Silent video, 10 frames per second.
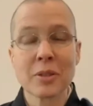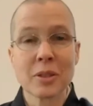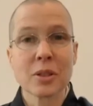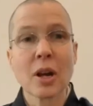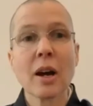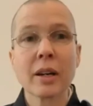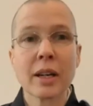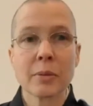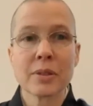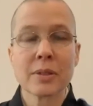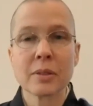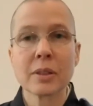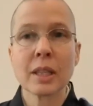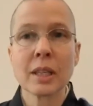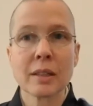the talk, I was
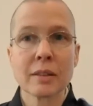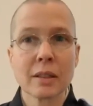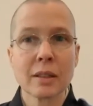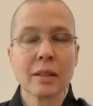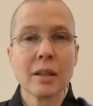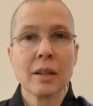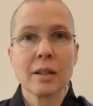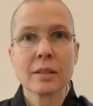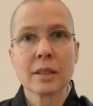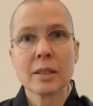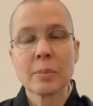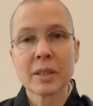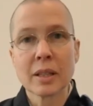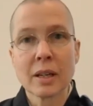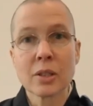looking at the
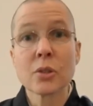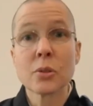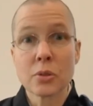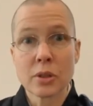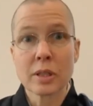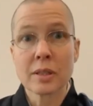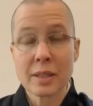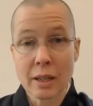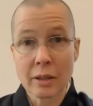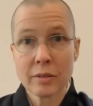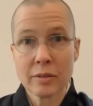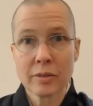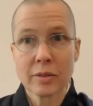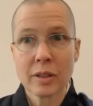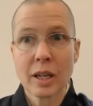Satipatthana Sutra itself
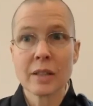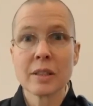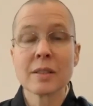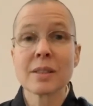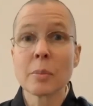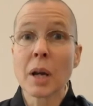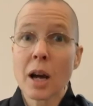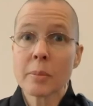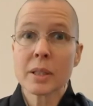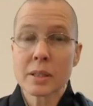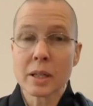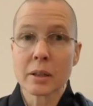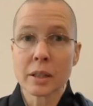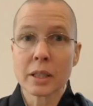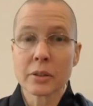and then some
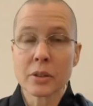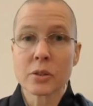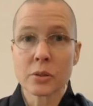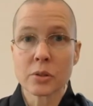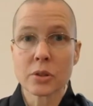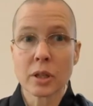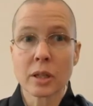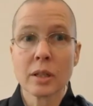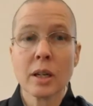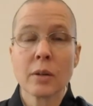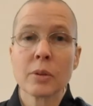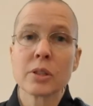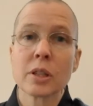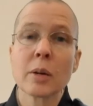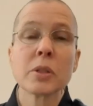commentary on the sutra, which
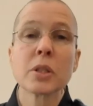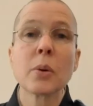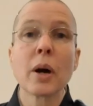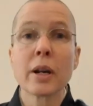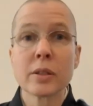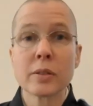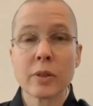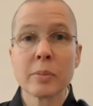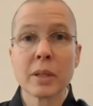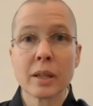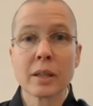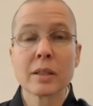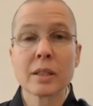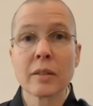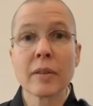come to us from the
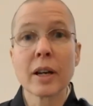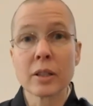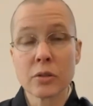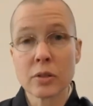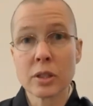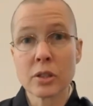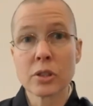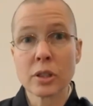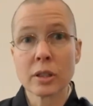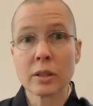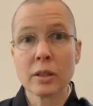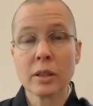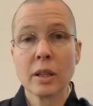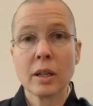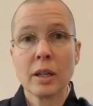Theravada tradition,
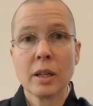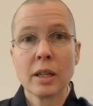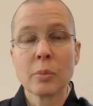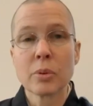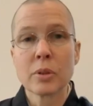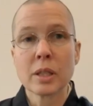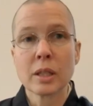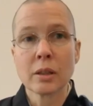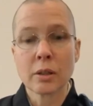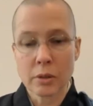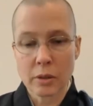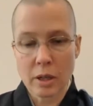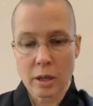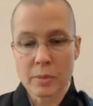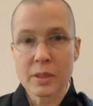in particular,
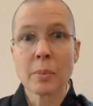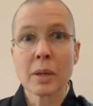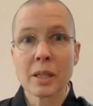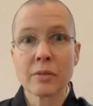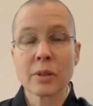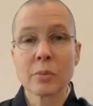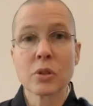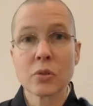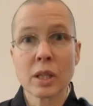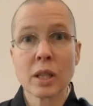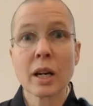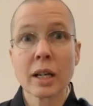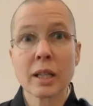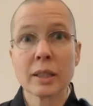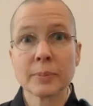somebody from Sri Lanka.